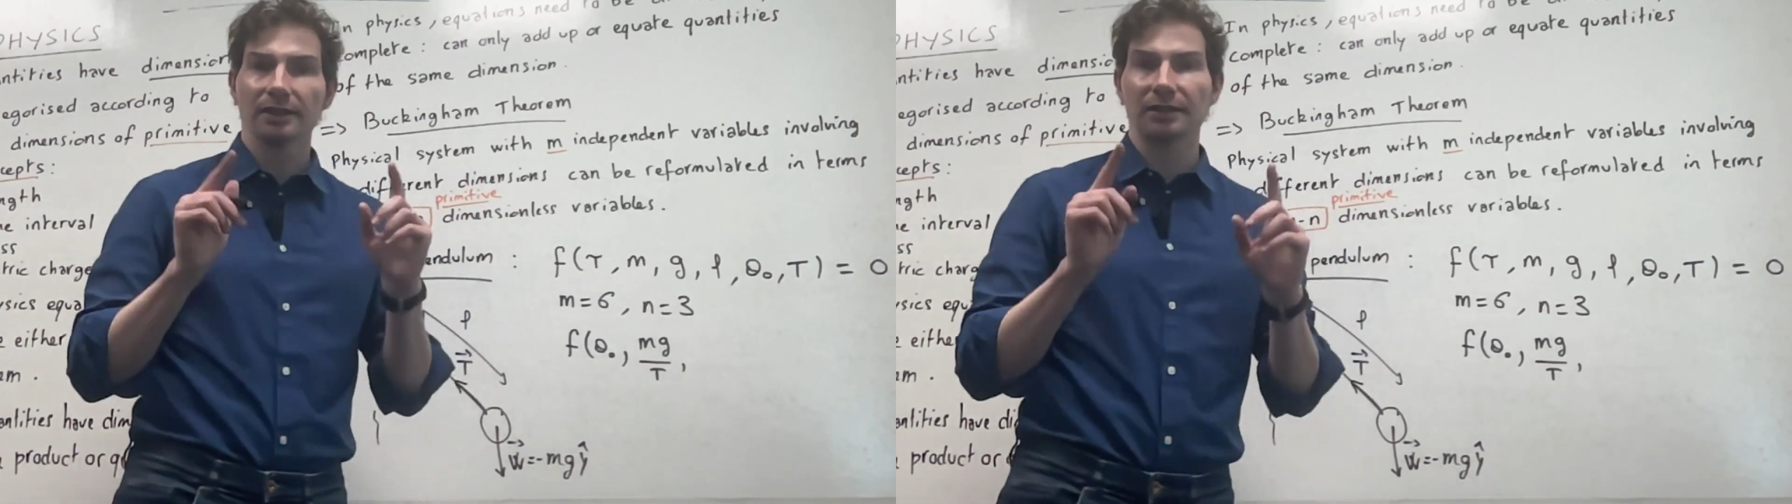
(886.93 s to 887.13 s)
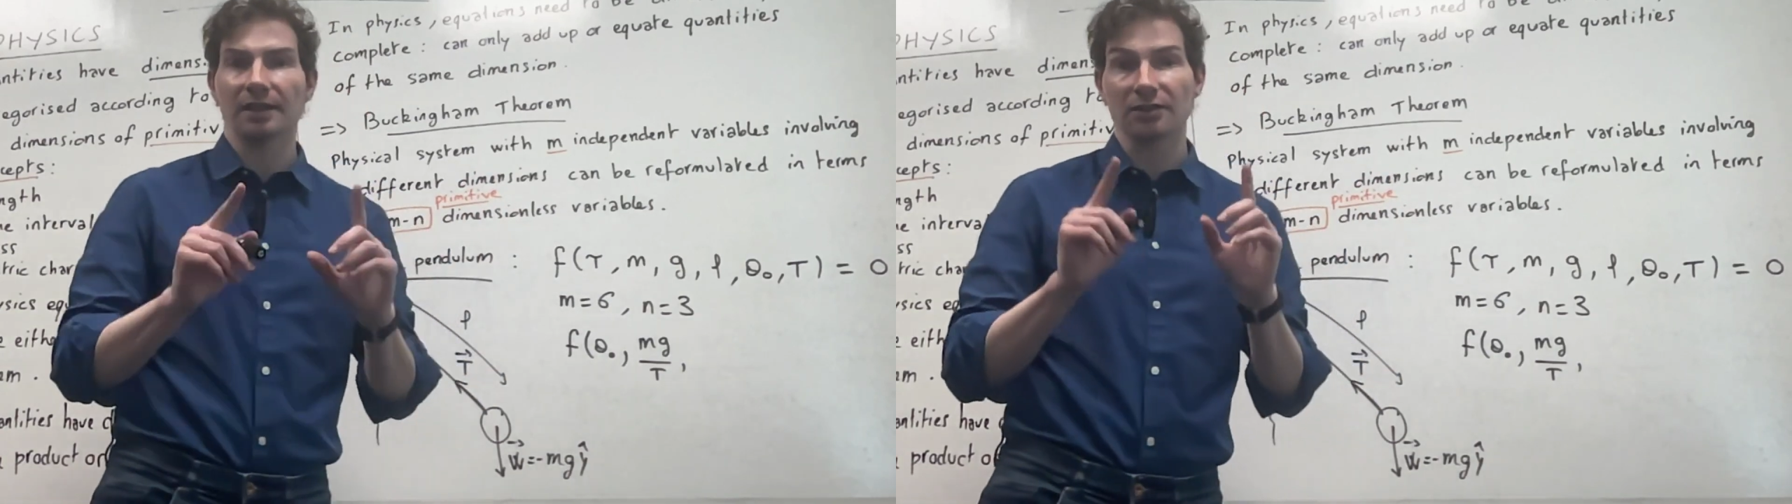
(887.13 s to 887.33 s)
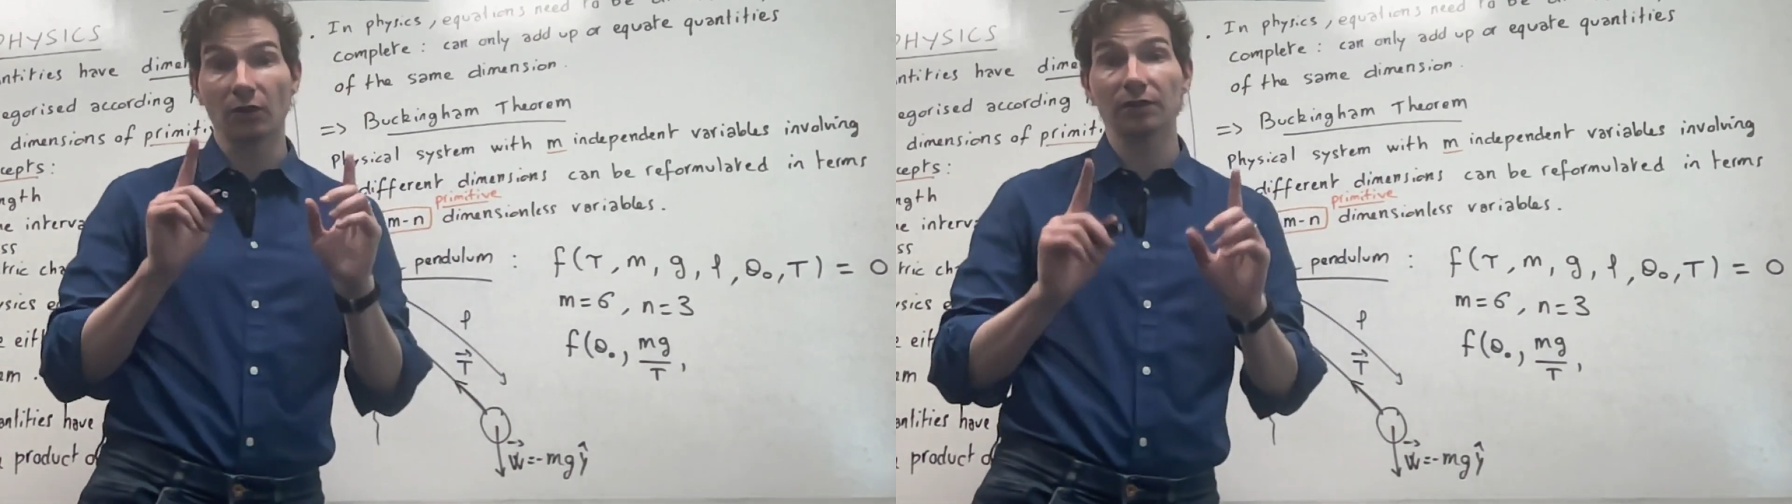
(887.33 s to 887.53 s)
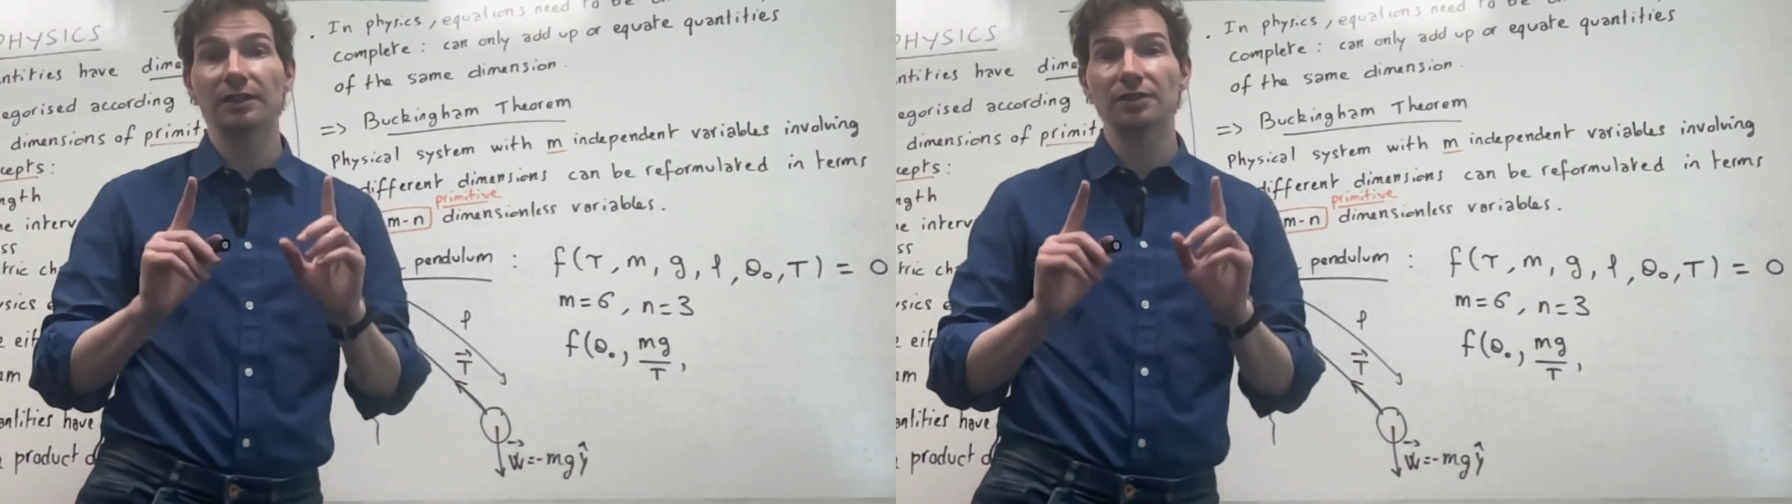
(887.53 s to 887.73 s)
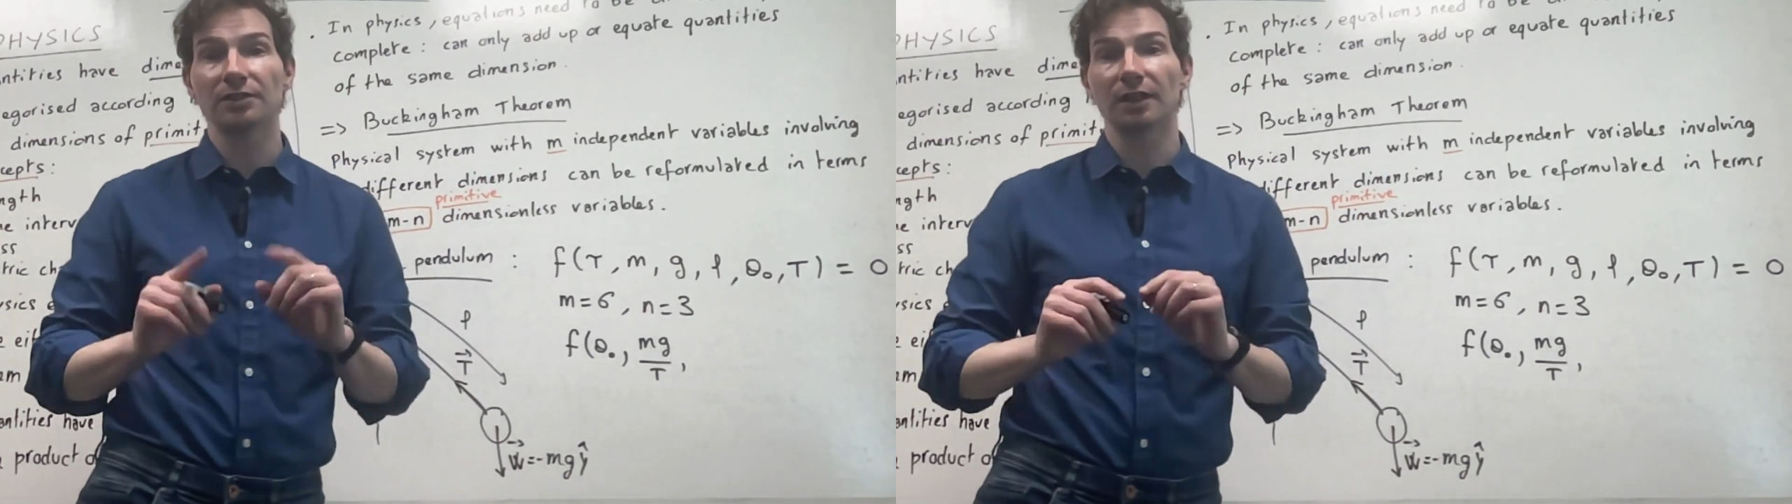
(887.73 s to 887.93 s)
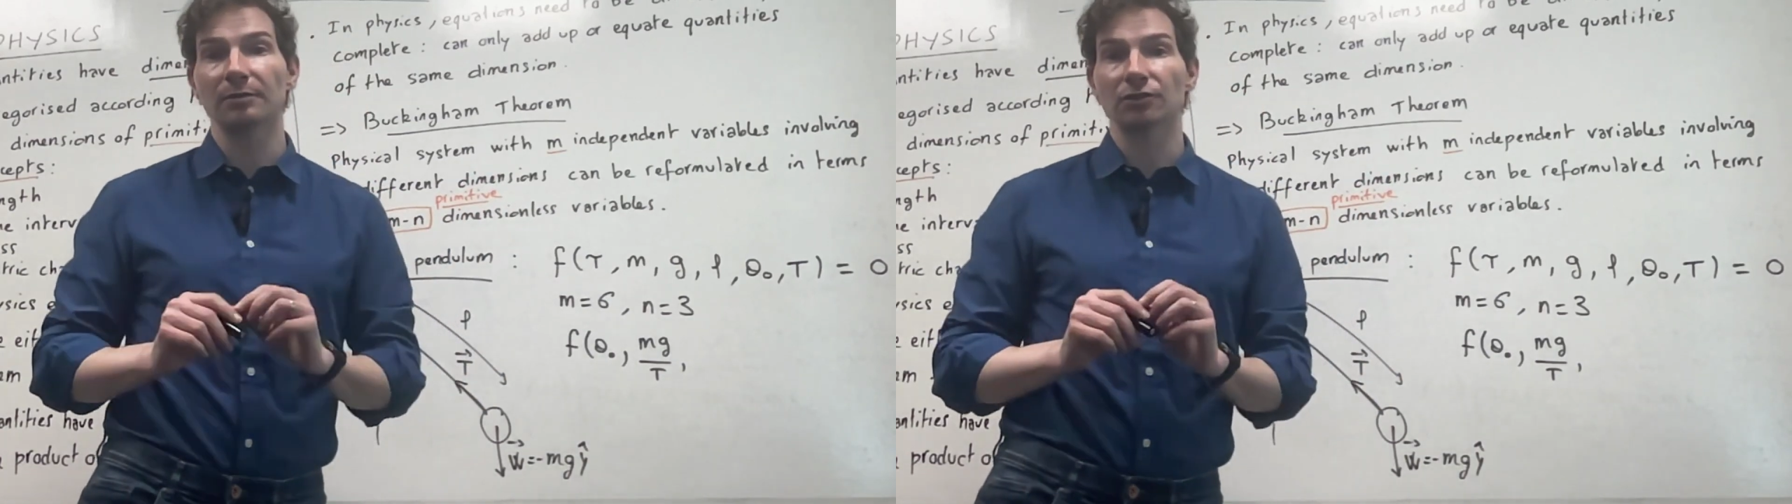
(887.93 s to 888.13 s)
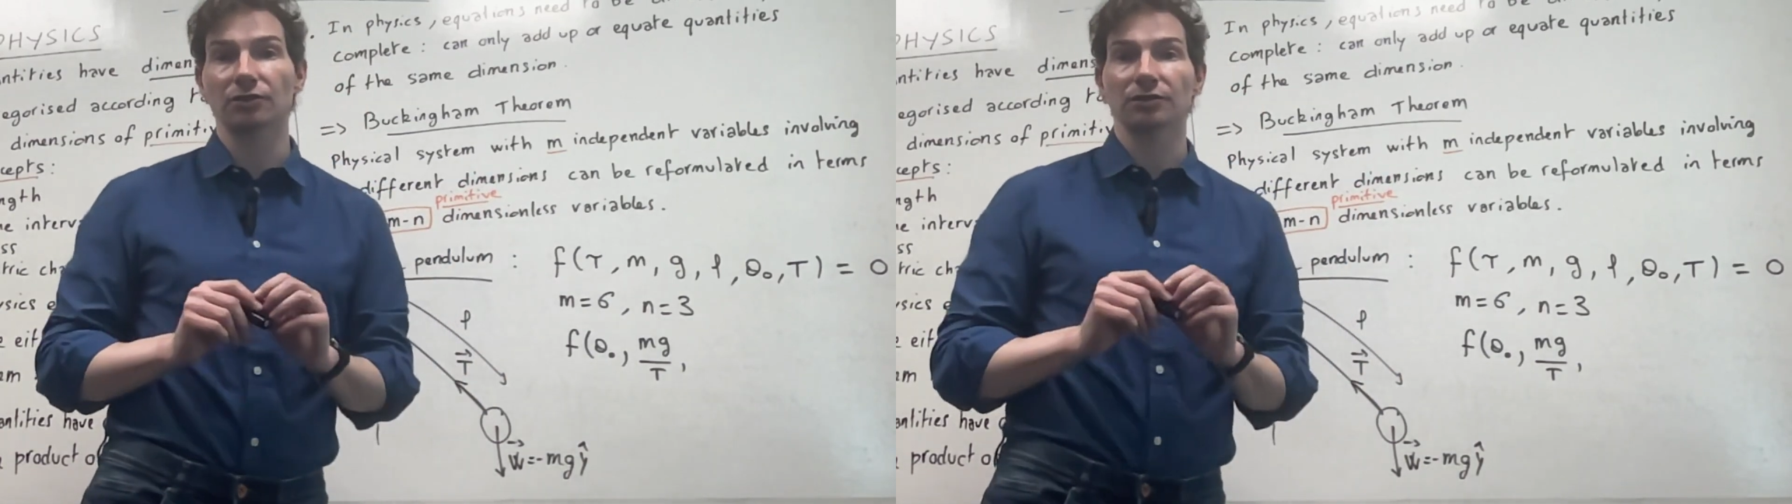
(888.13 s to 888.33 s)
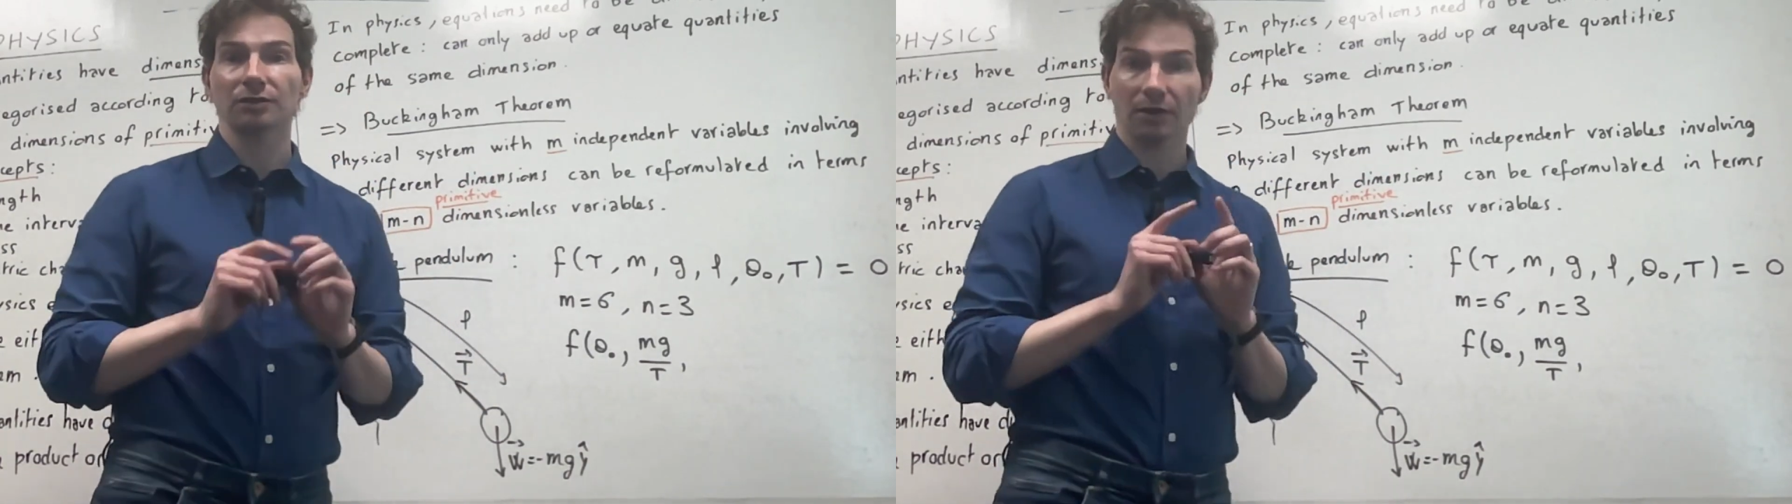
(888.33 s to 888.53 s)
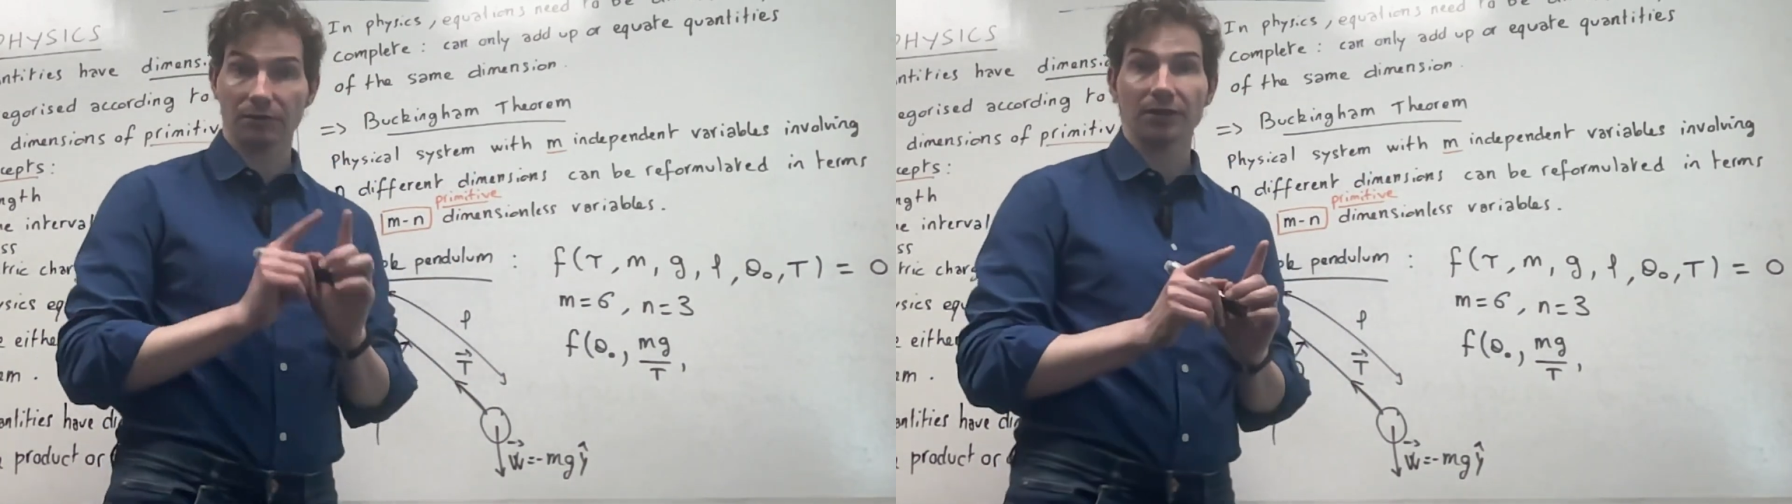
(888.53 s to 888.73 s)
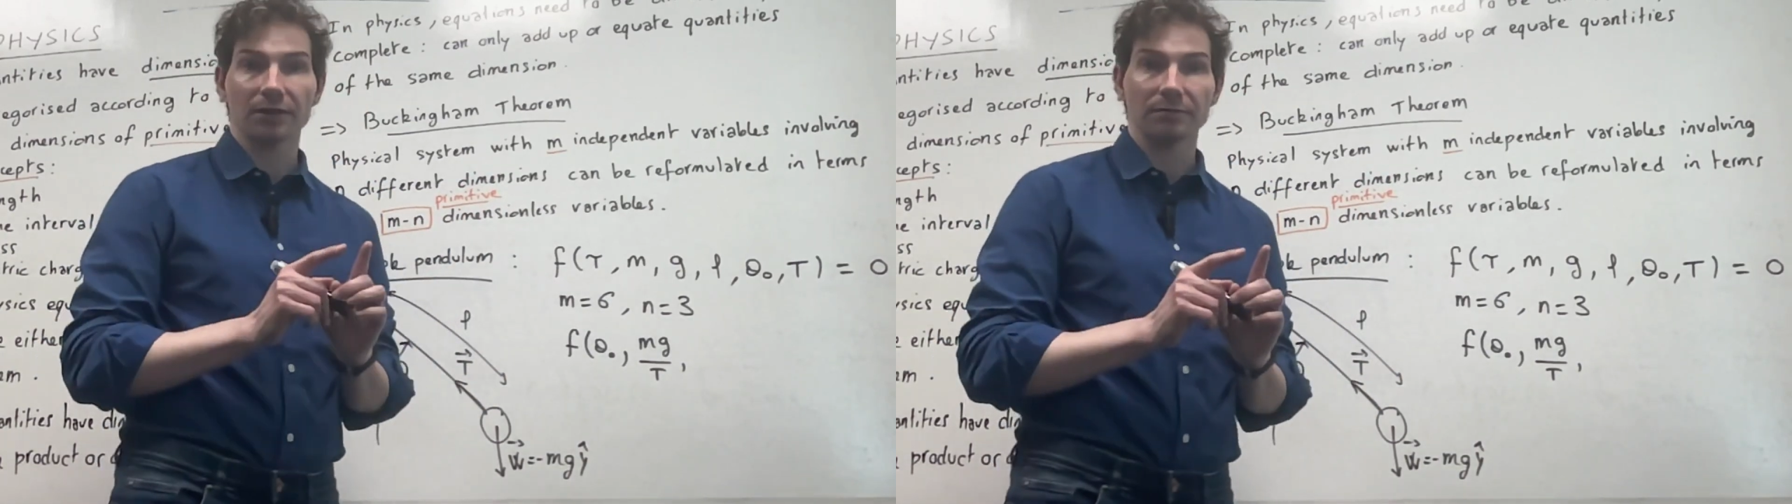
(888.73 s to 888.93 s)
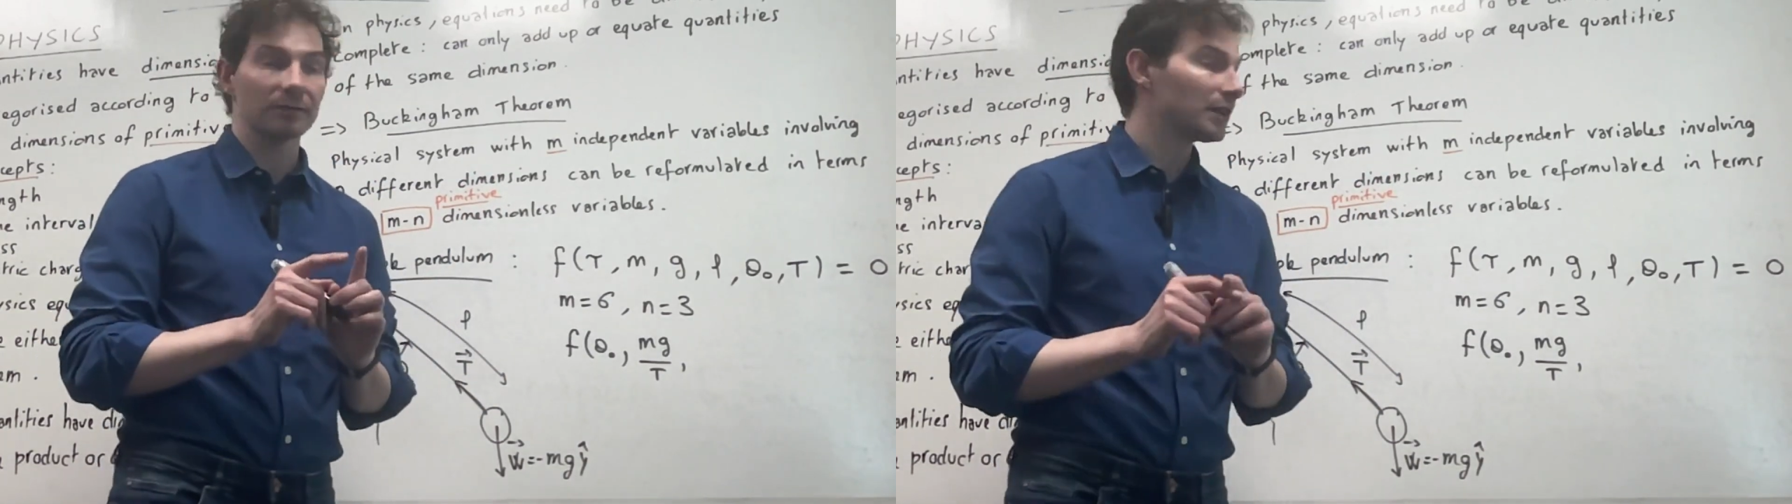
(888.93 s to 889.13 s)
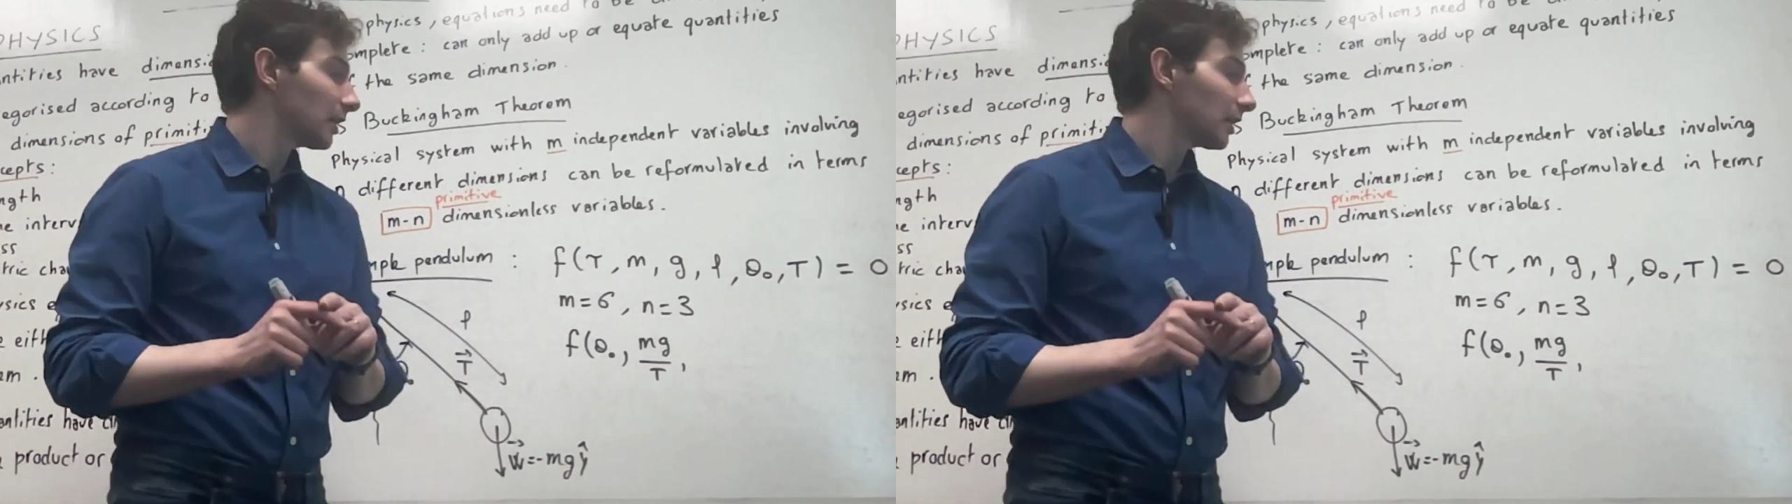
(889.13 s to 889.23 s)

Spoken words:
that has only the dimension of time.